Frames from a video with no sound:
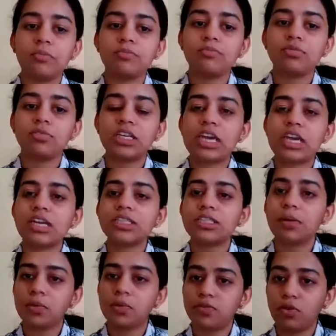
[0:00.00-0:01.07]
Key ask number
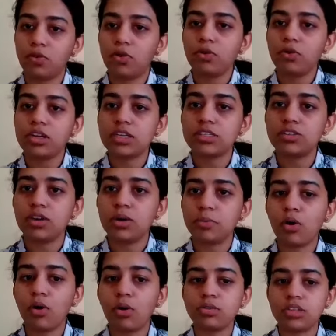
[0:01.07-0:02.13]
4 is to
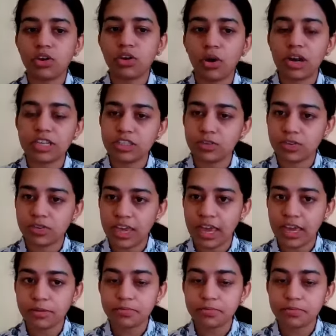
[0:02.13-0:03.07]
uphold the quality of care.